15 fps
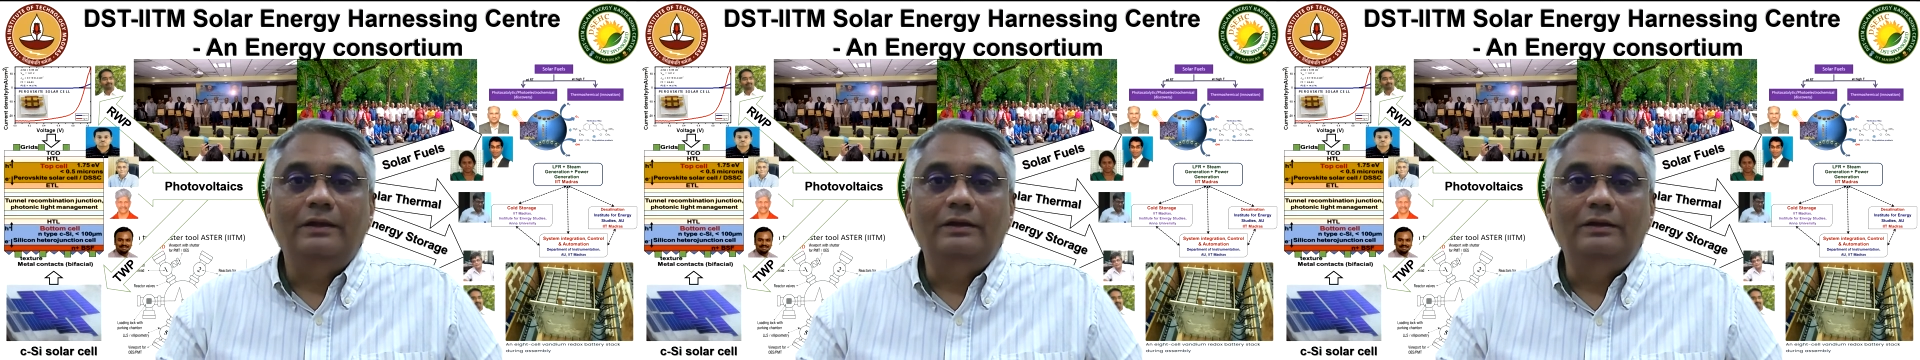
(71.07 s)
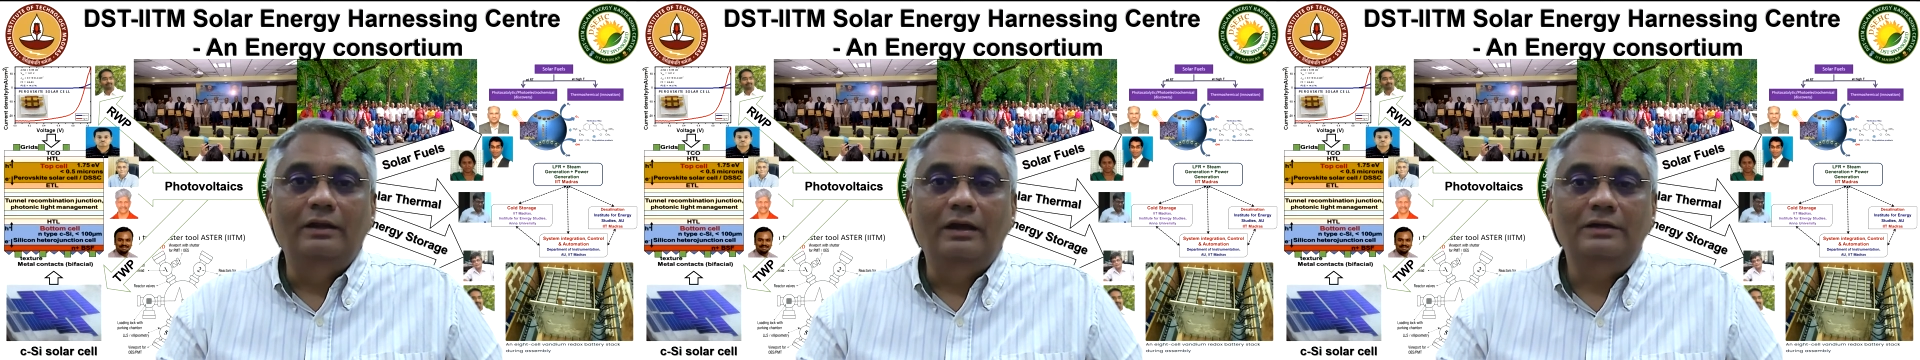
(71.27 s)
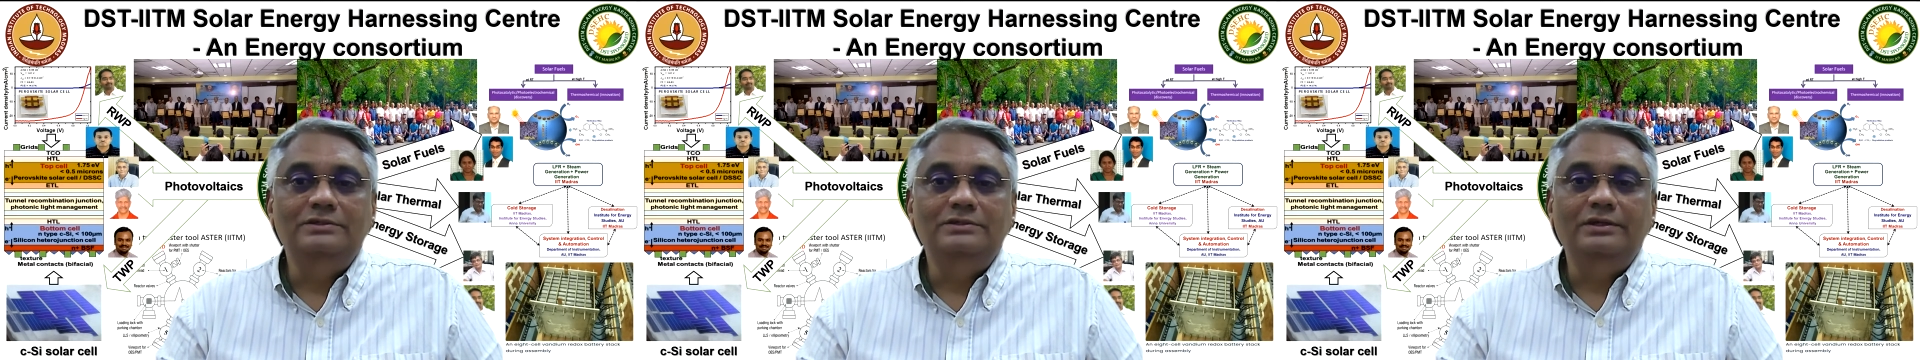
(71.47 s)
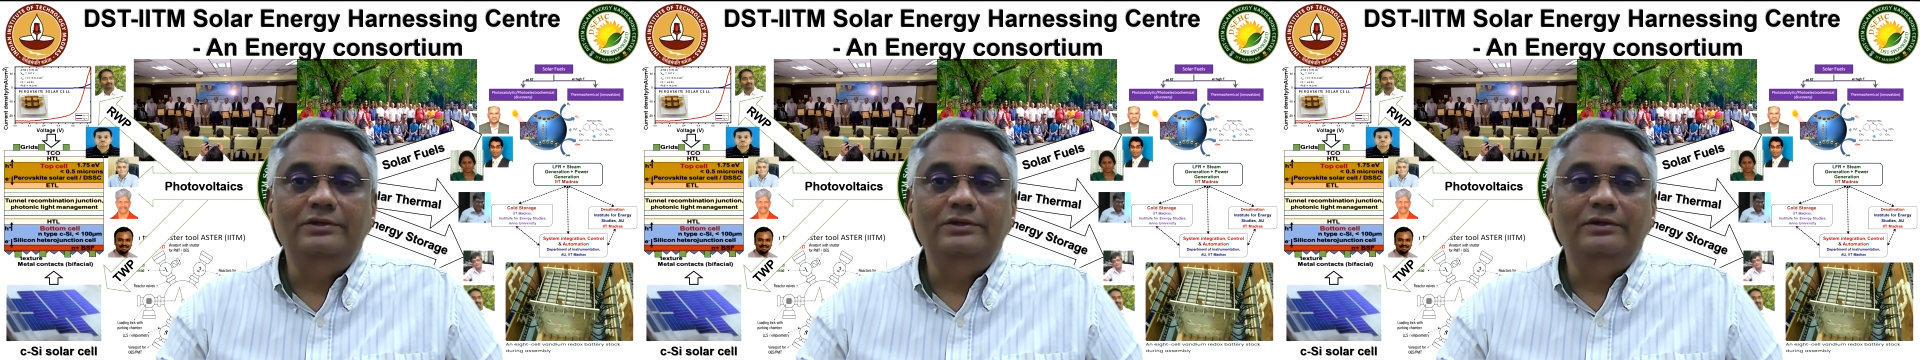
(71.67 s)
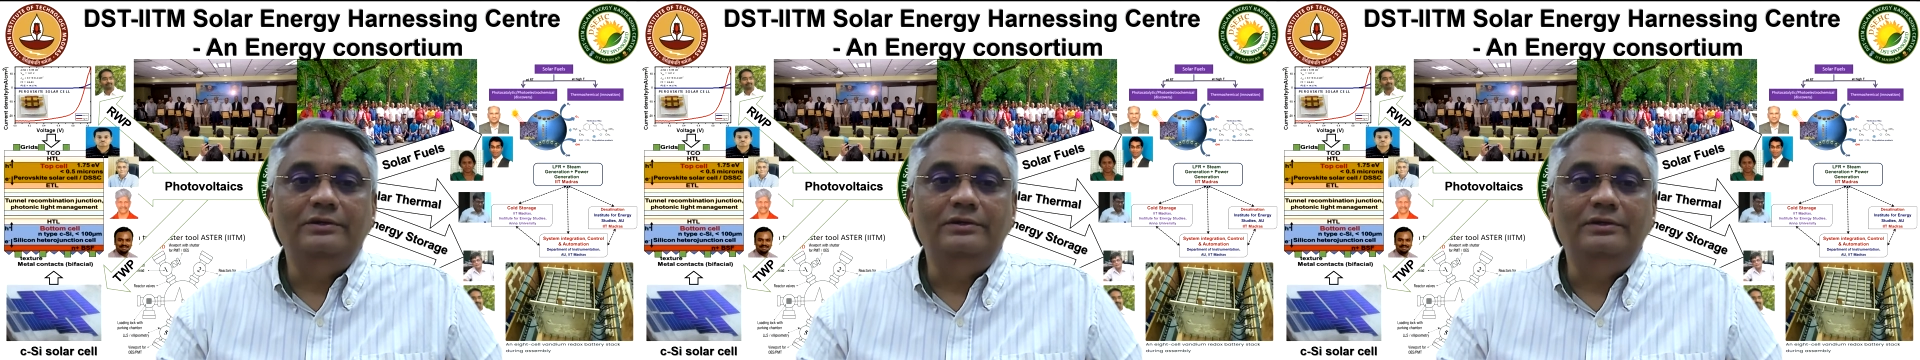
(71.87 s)
and large
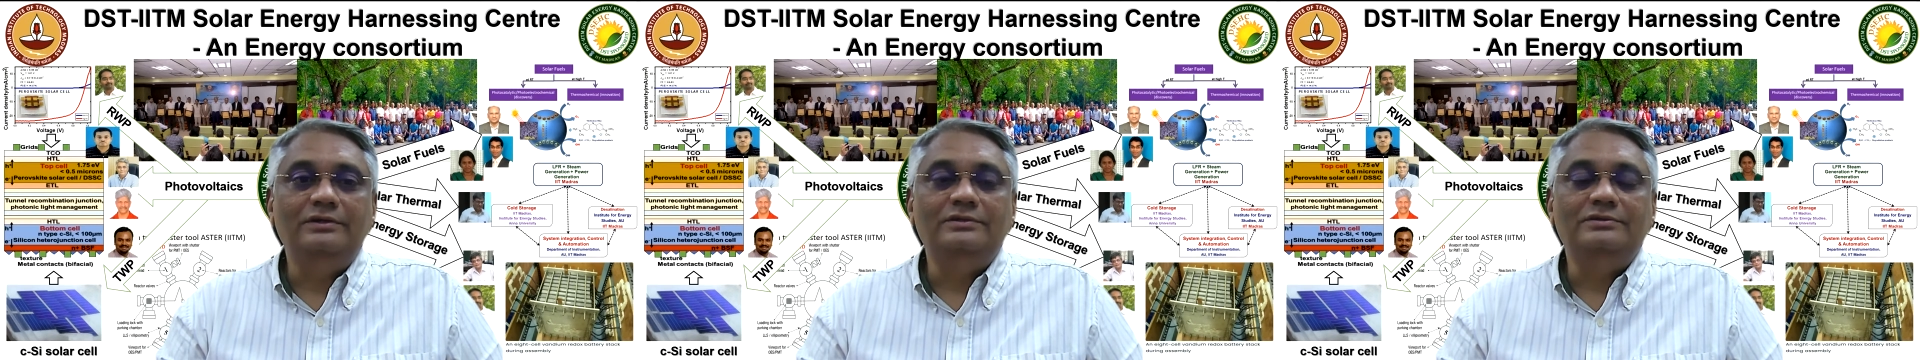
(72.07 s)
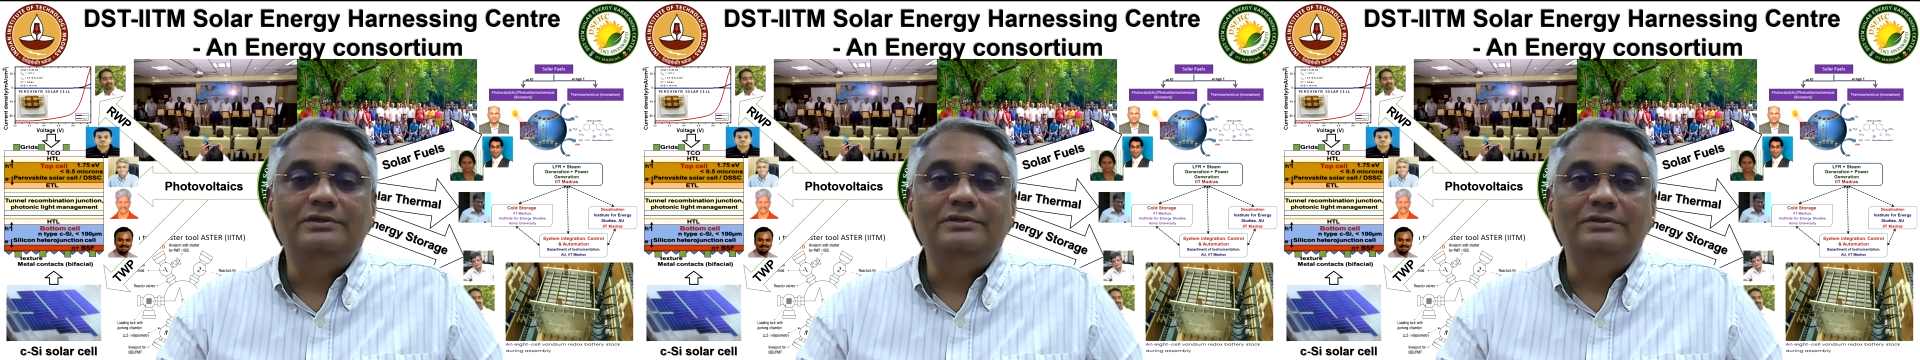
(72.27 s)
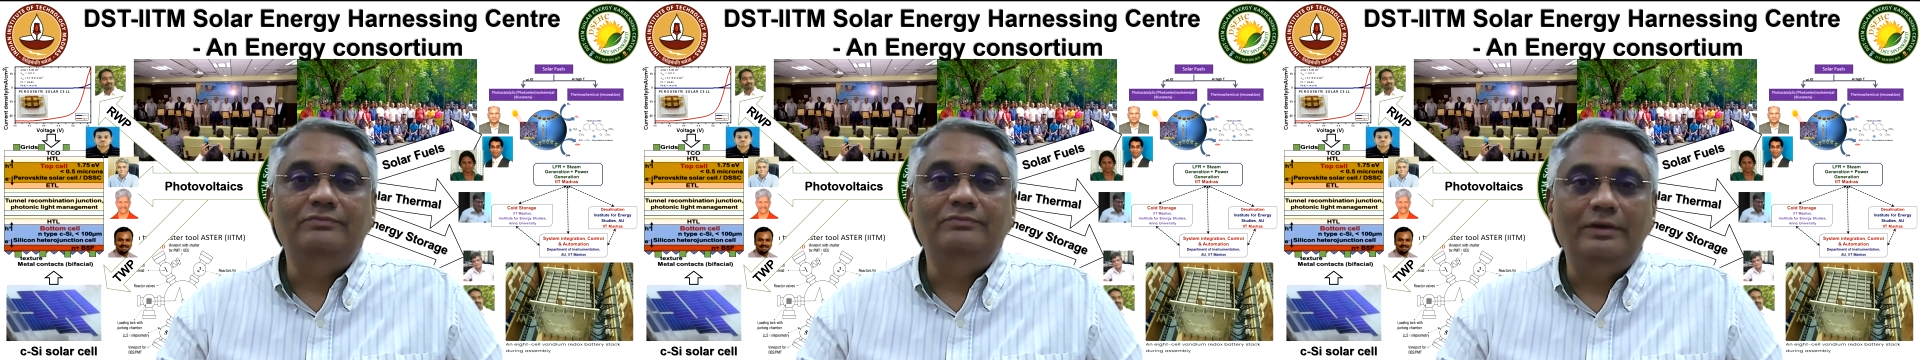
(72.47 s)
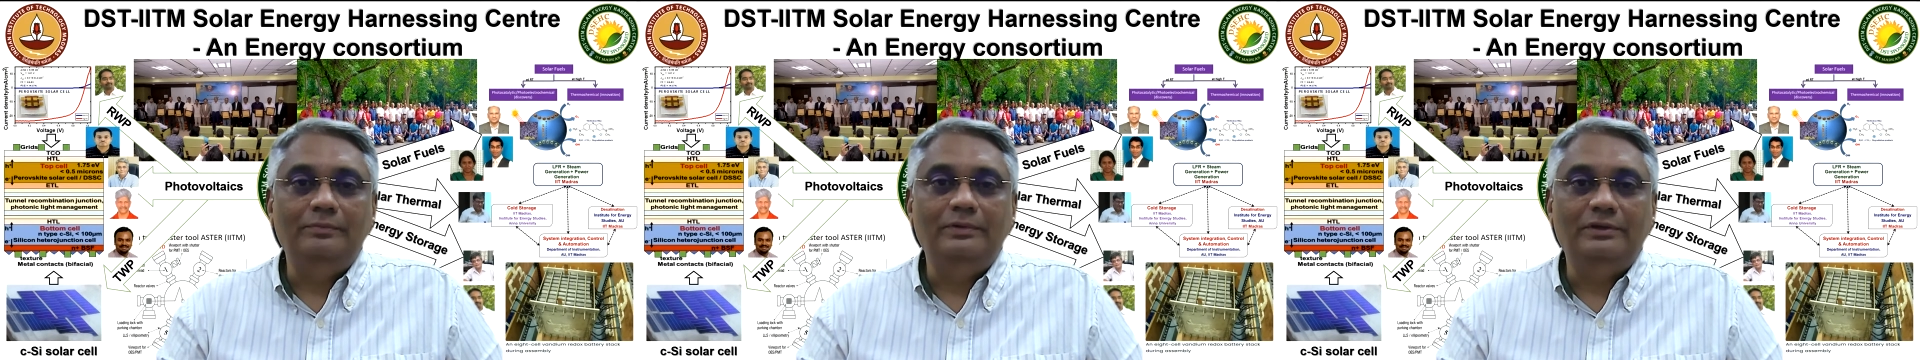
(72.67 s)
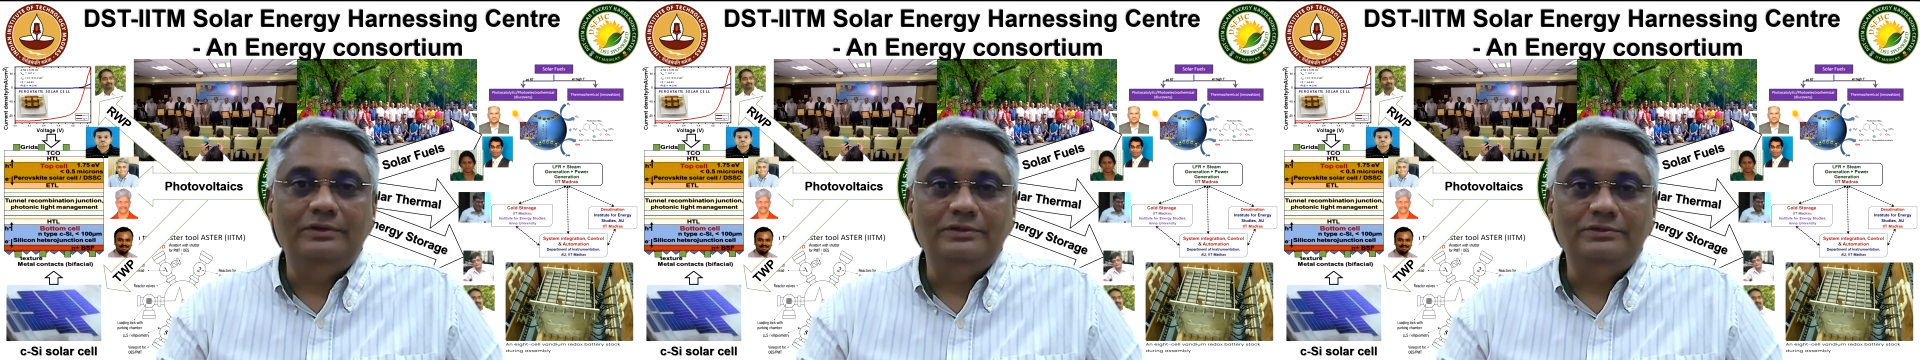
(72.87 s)
area DSEHC
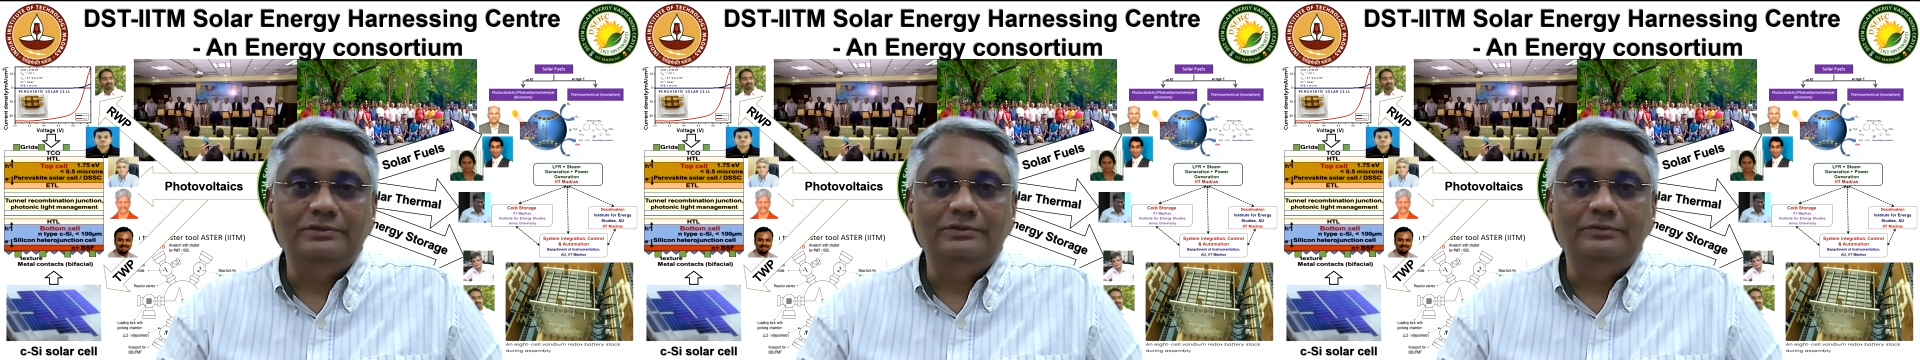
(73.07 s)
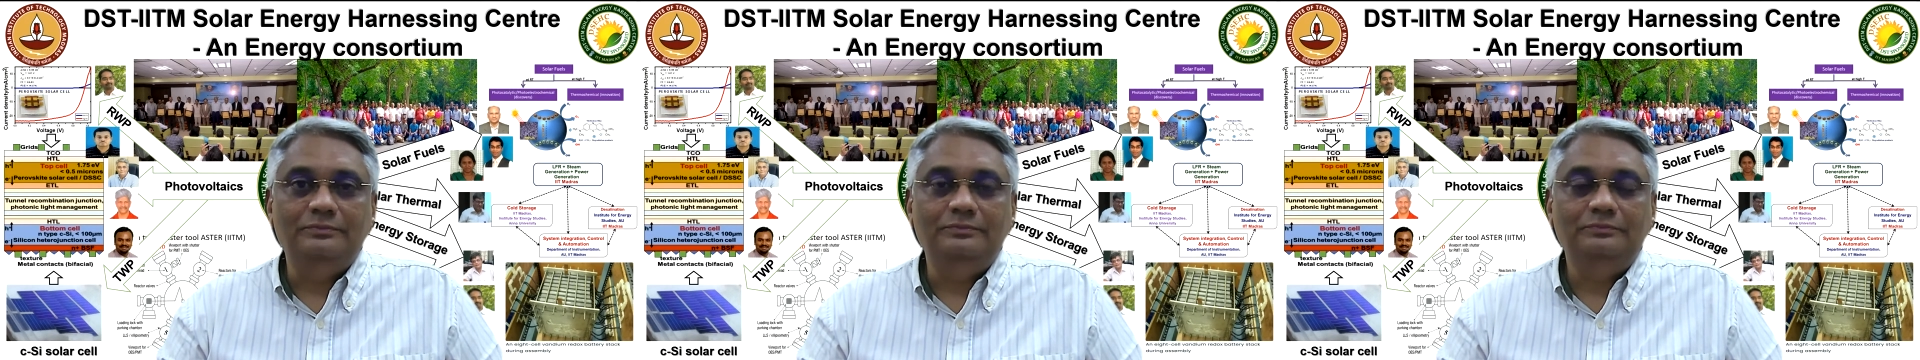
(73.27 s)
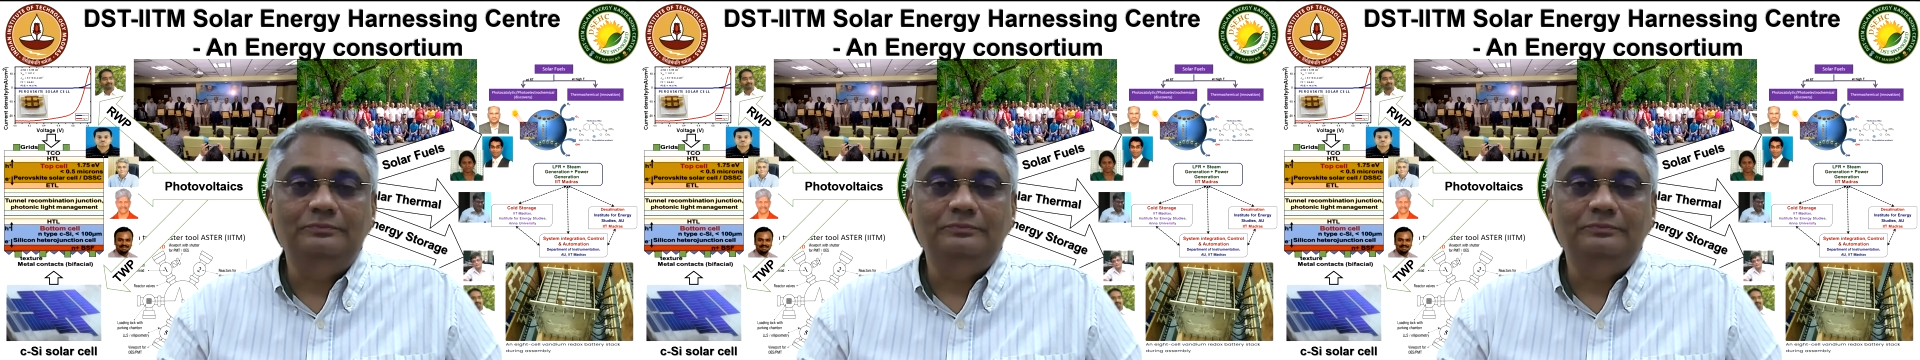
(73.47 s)
fabrication.